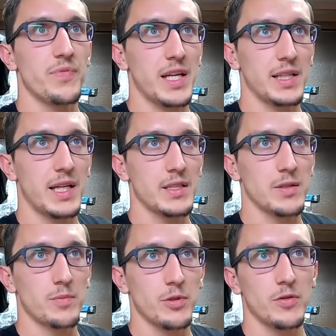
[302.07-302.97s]
and that's
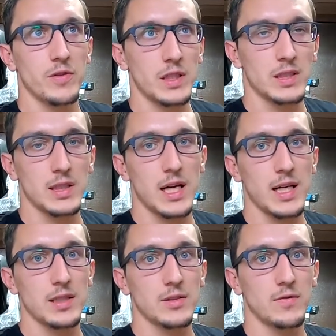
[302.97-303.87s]
the perfect size